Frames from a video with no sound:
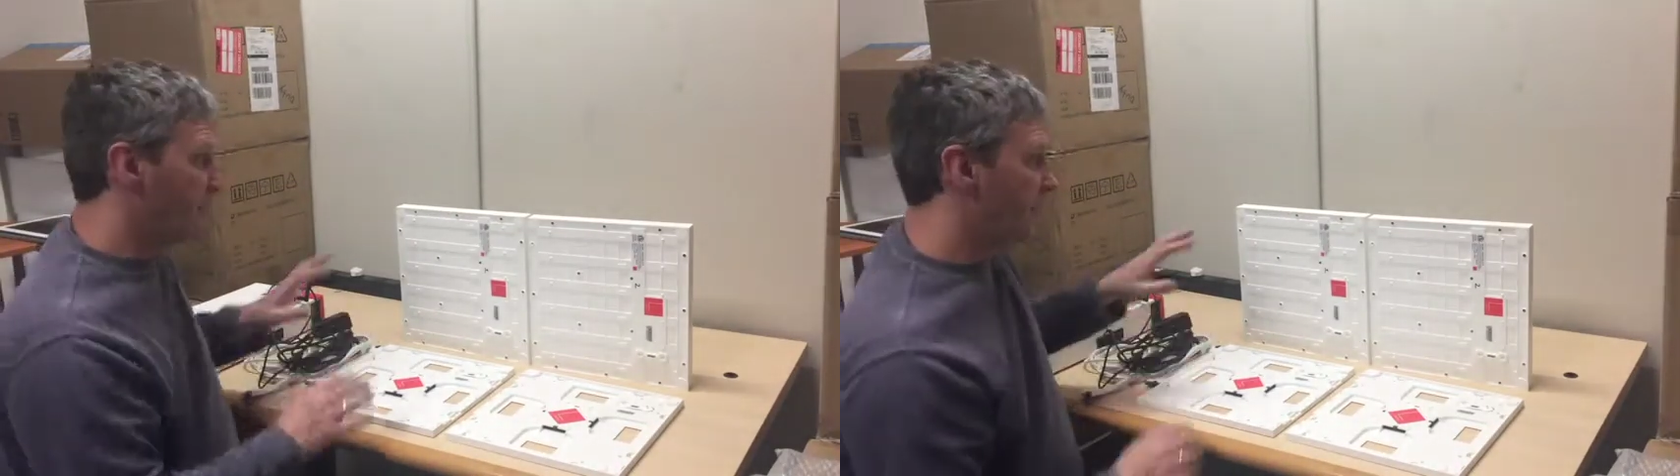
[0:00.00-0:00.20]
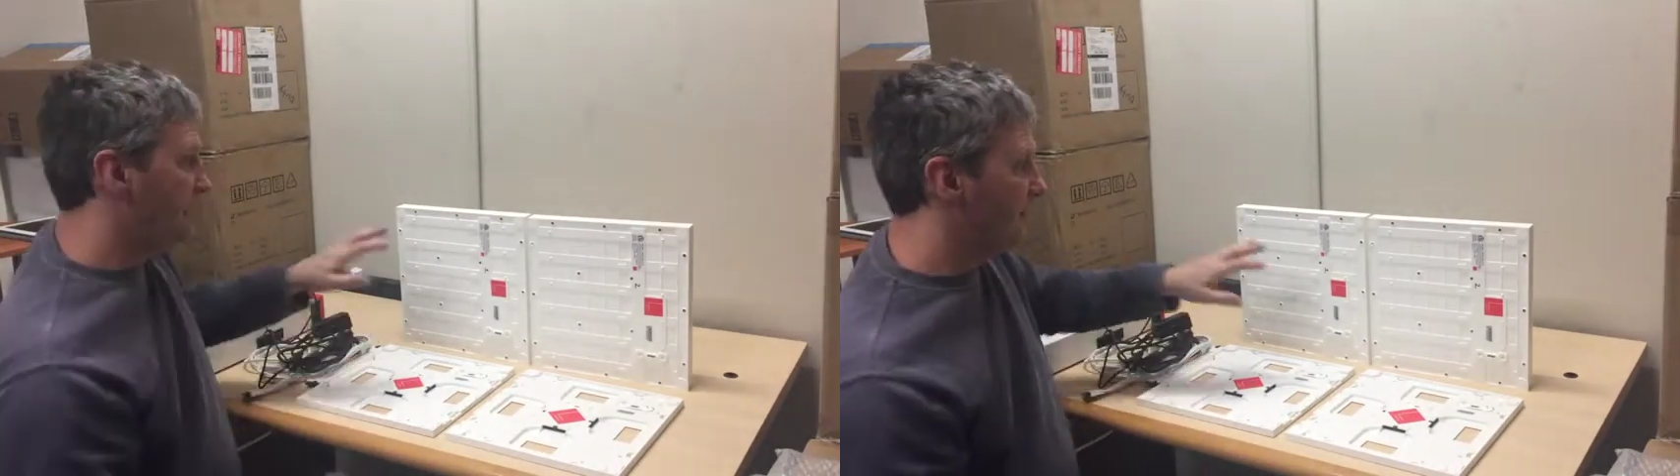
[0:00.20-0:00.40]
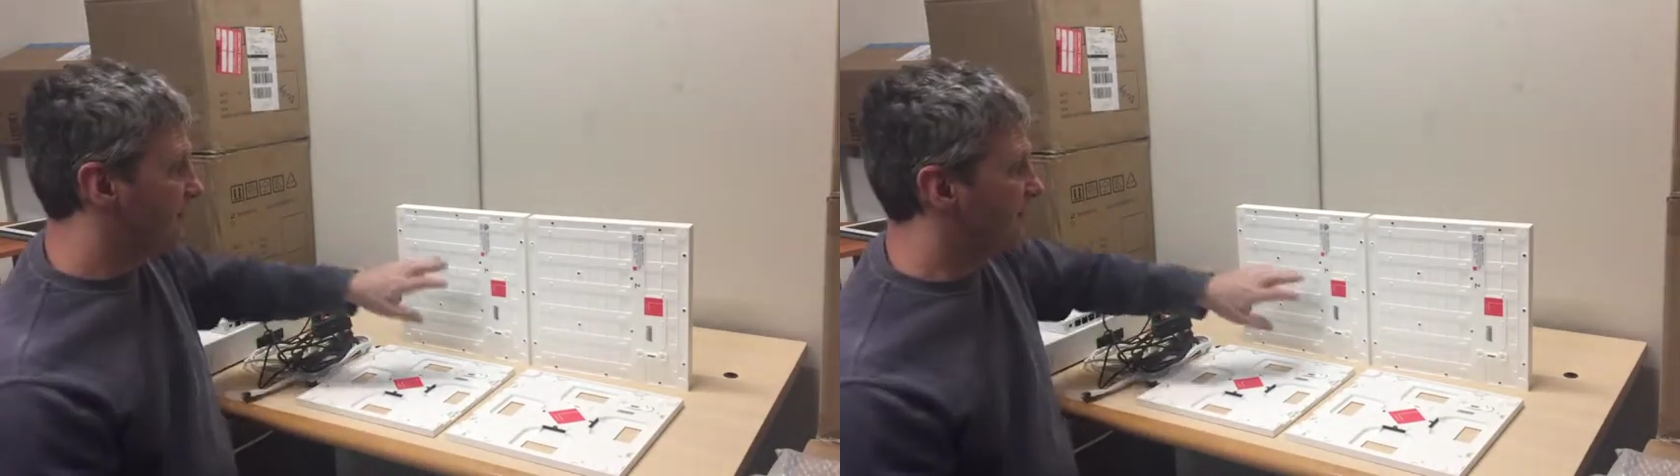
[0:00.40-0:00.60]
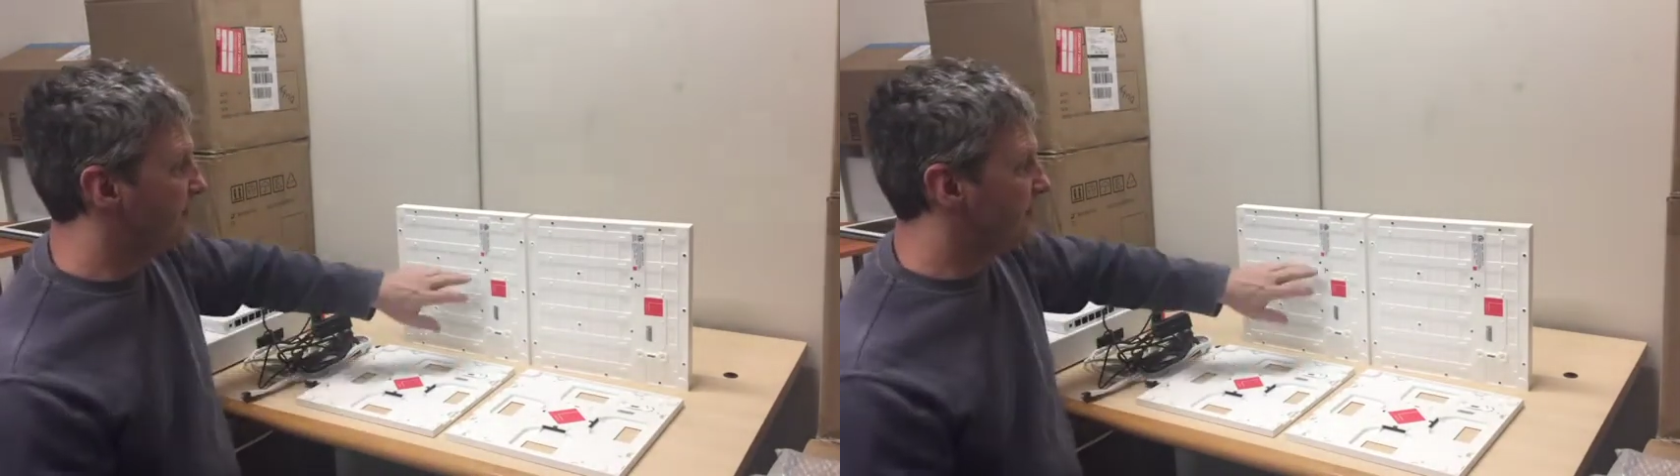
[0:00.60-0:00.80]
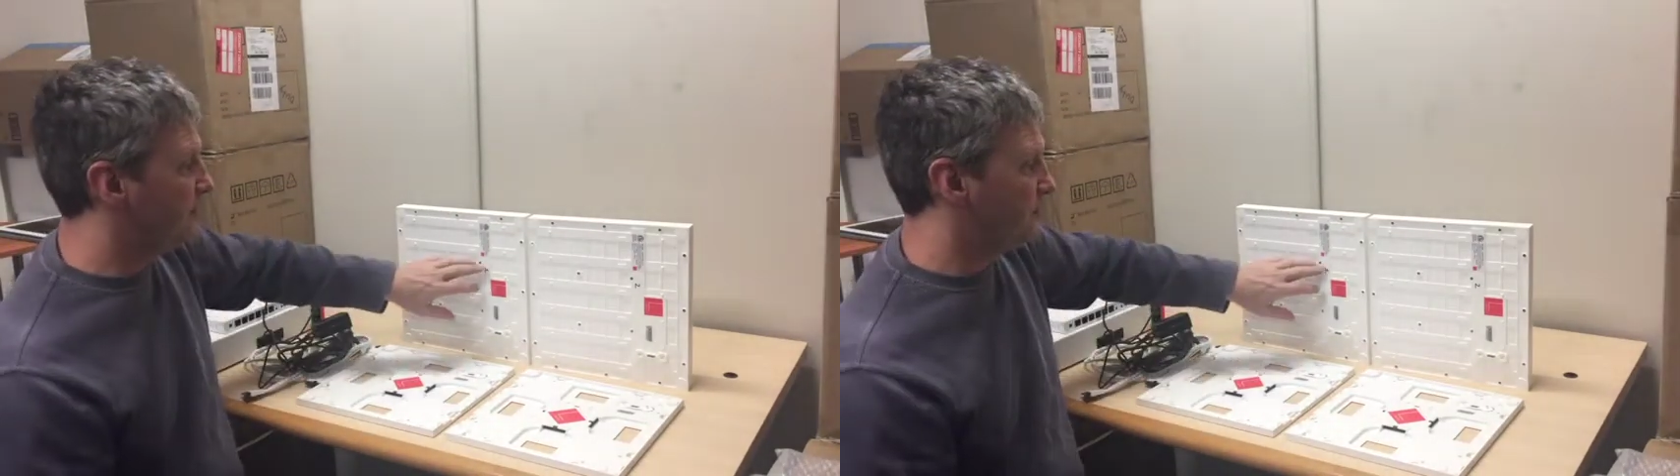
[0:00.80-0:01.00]
we have
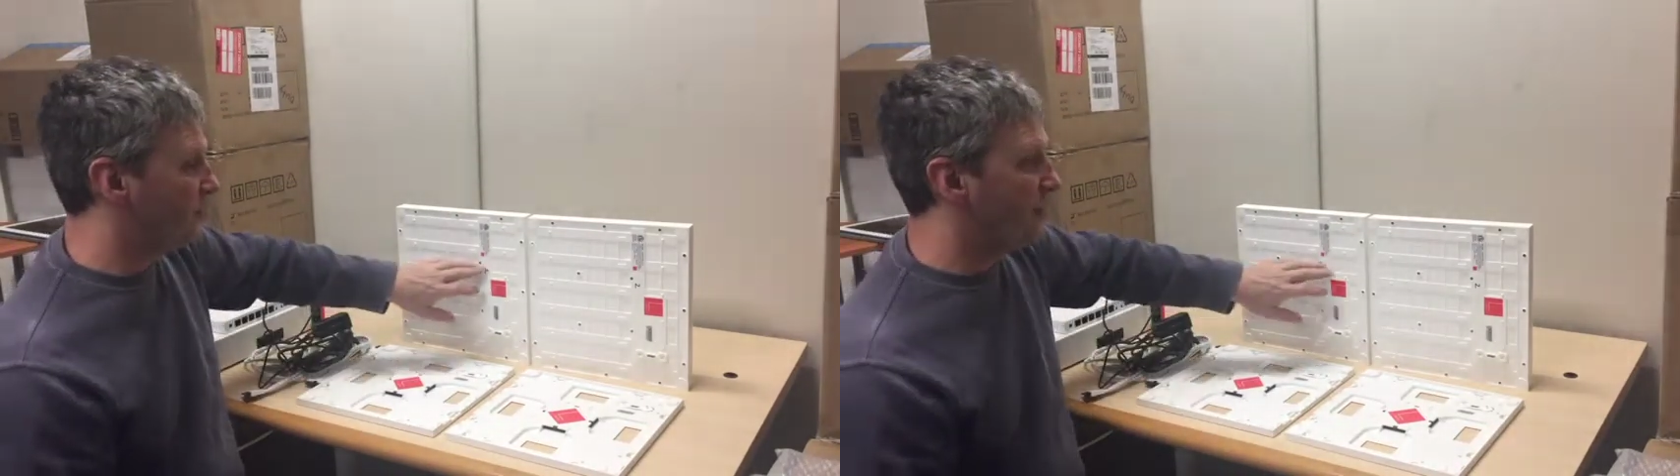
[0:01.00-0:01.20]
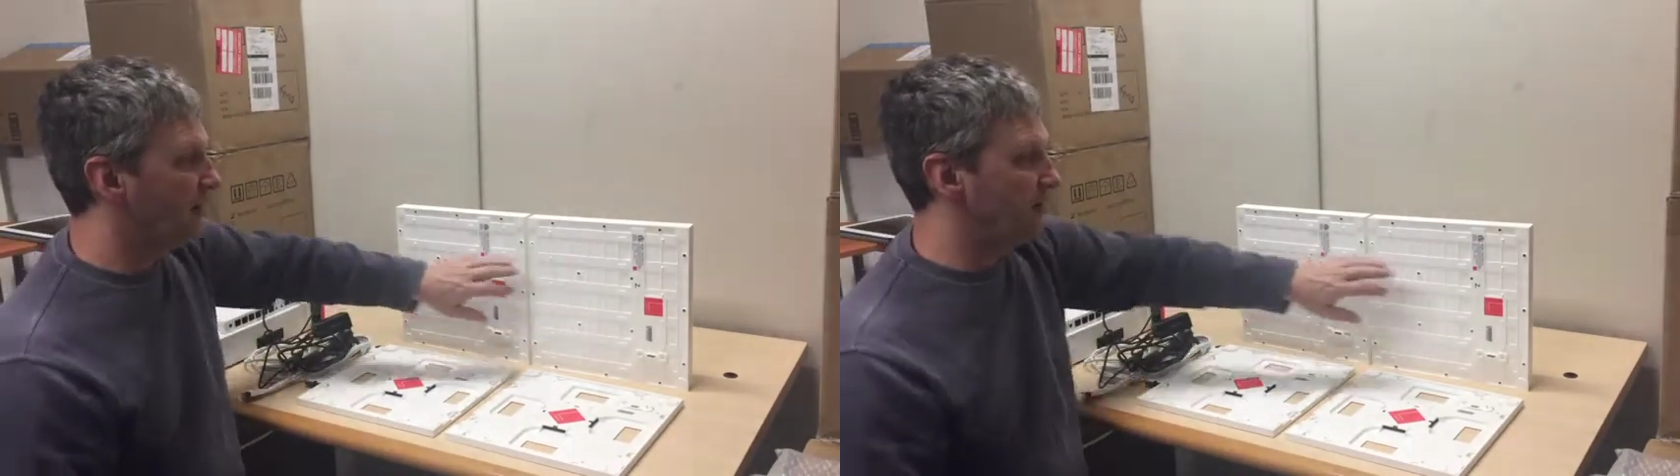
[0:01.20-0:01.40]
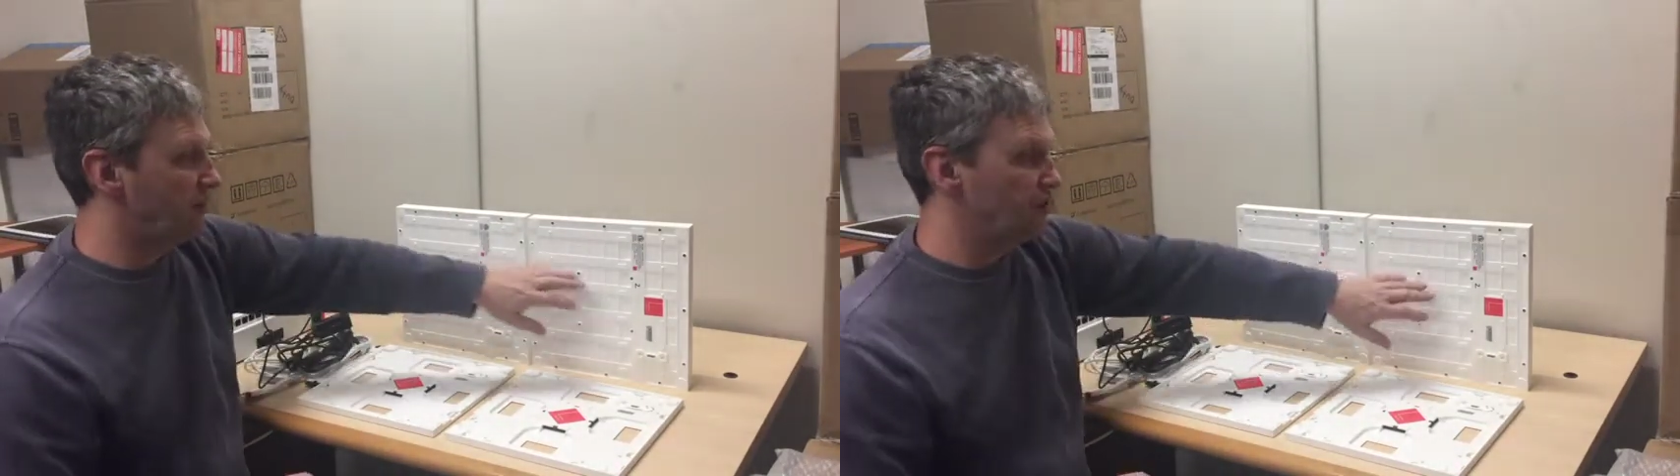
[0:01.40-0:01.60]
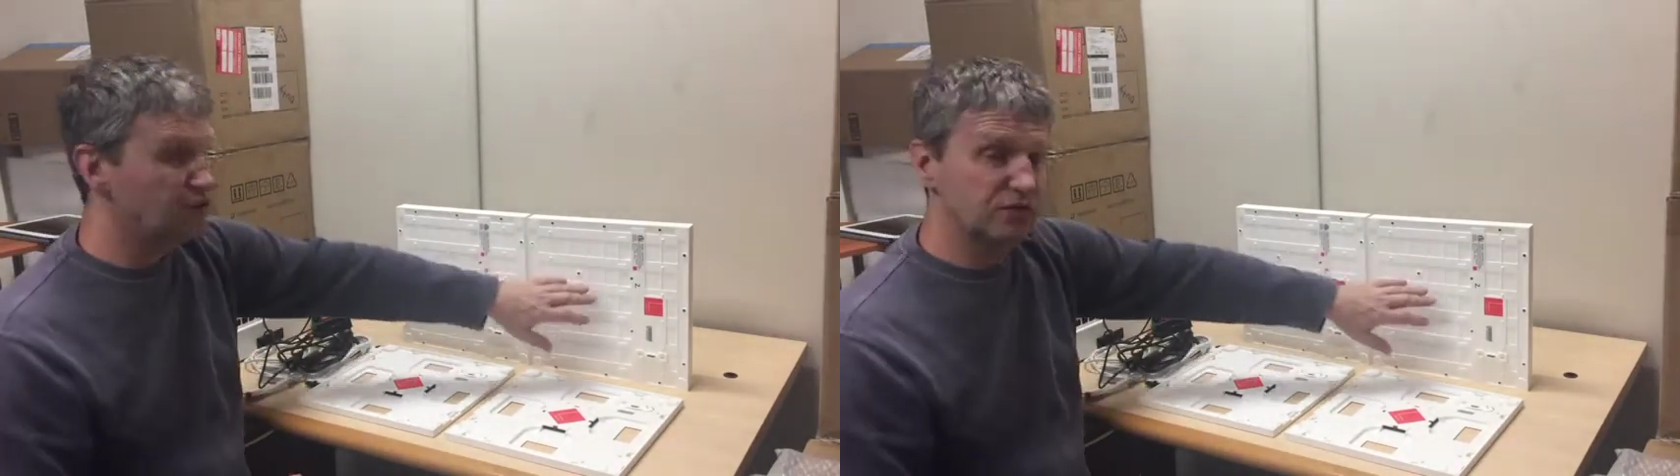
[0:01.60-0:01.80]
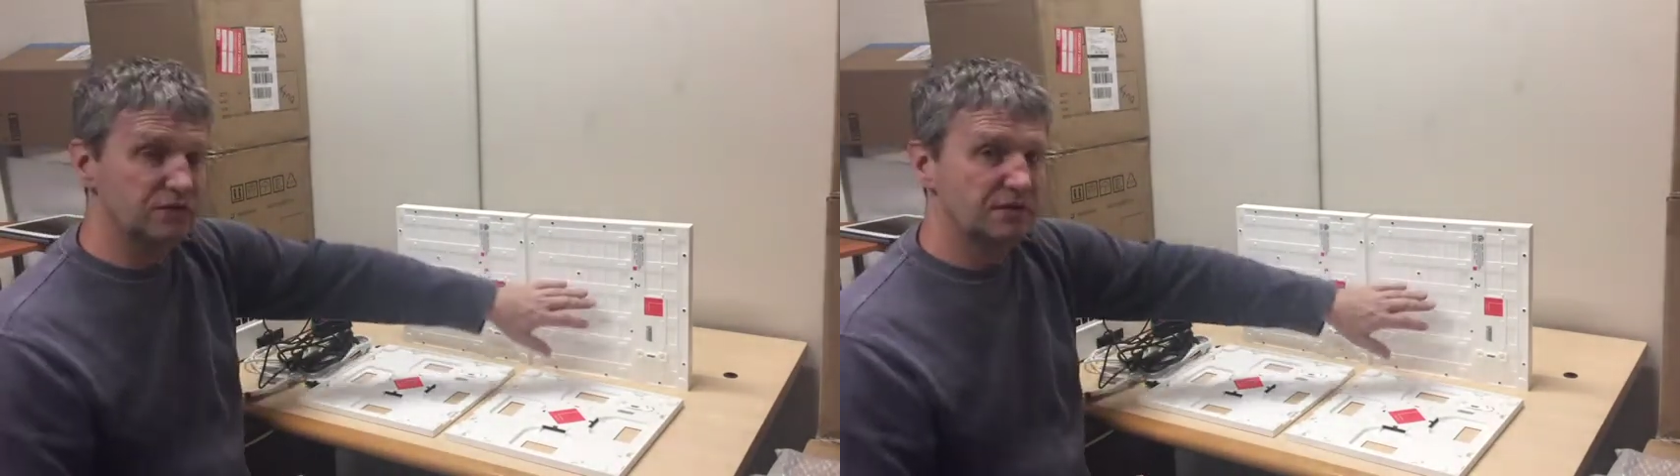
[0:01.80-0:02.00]
numbered it with one and
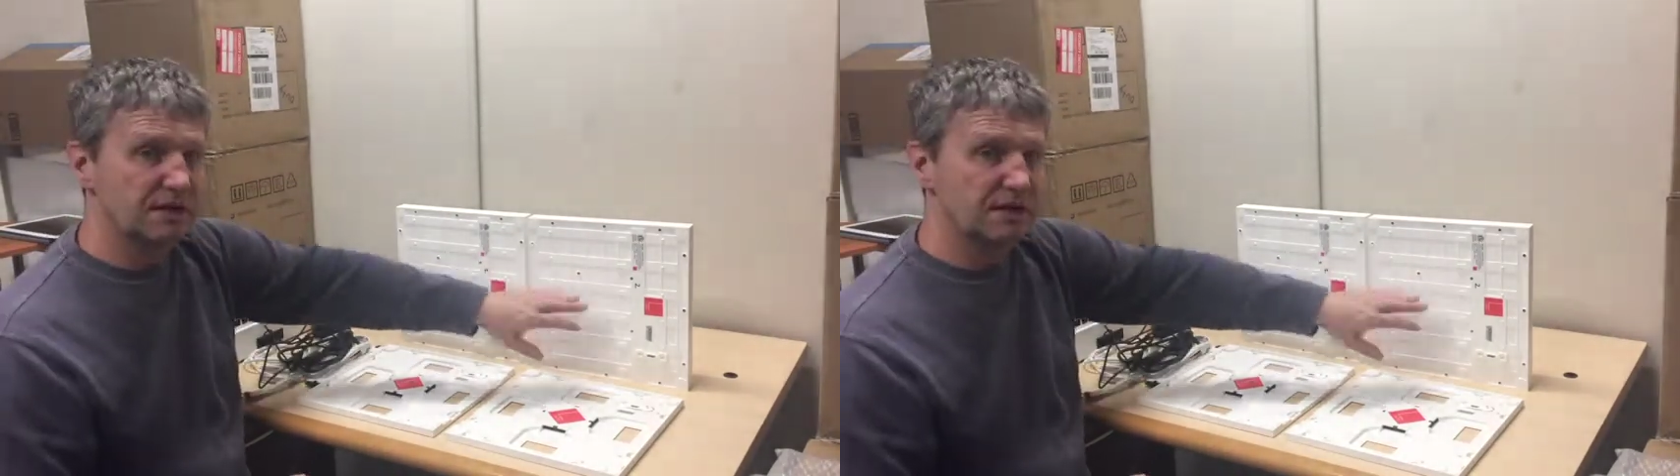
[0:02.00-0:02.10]
two,